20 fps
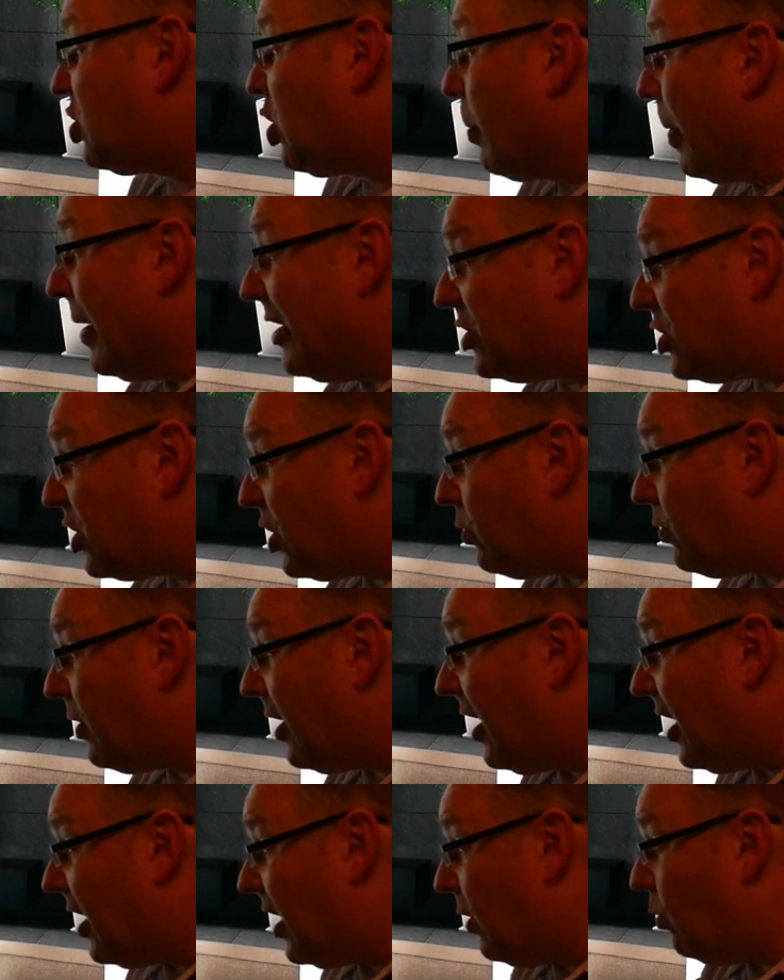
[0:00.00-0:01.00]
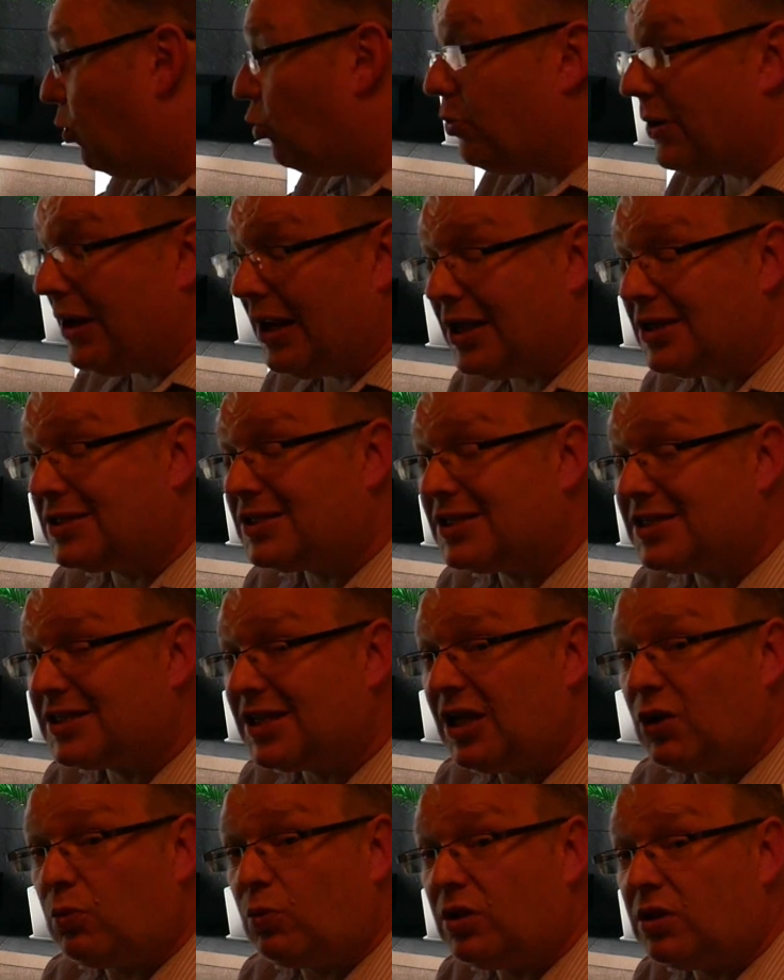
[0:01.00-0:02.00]
top end unit, and it would be nice to
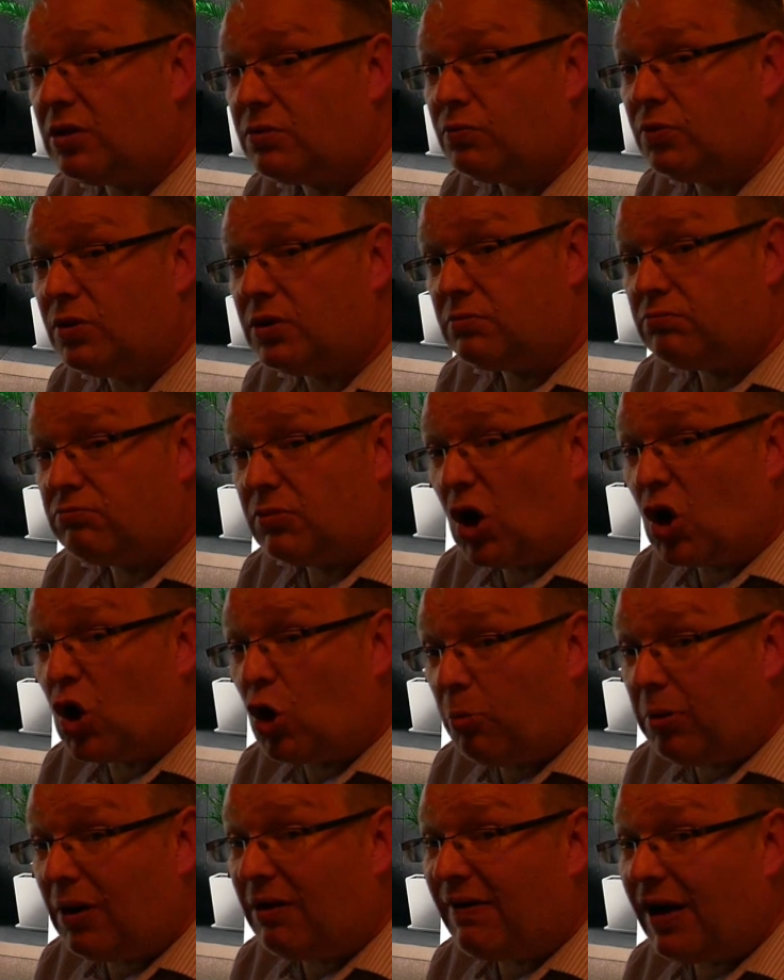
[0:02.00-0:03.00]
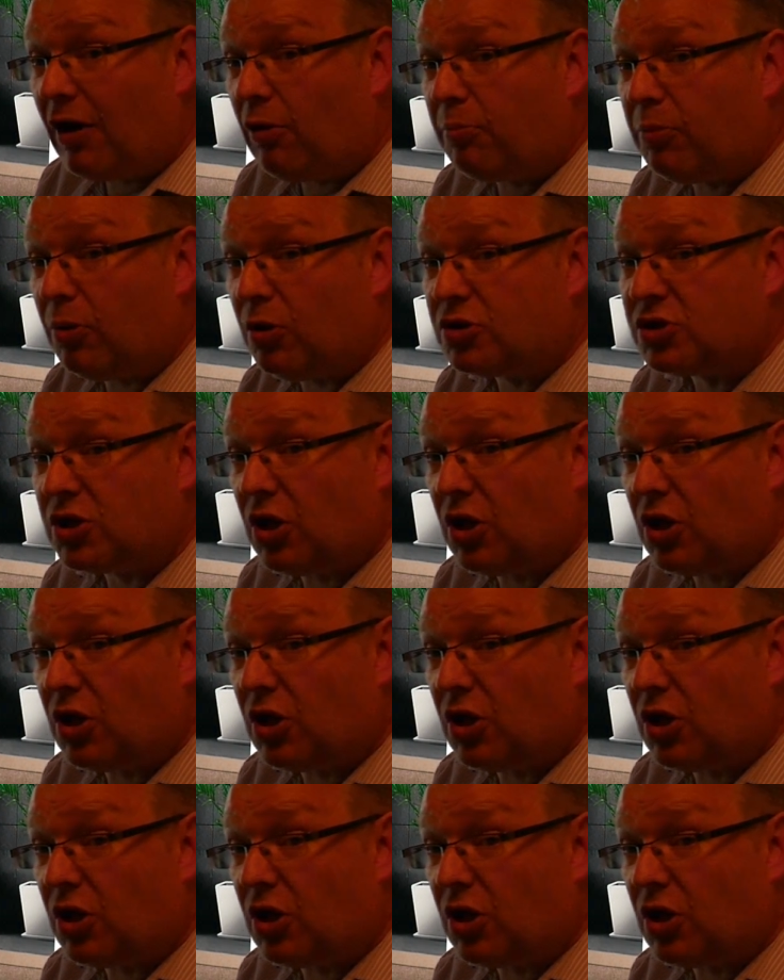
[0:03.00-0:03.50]
see it with a couple of outputs.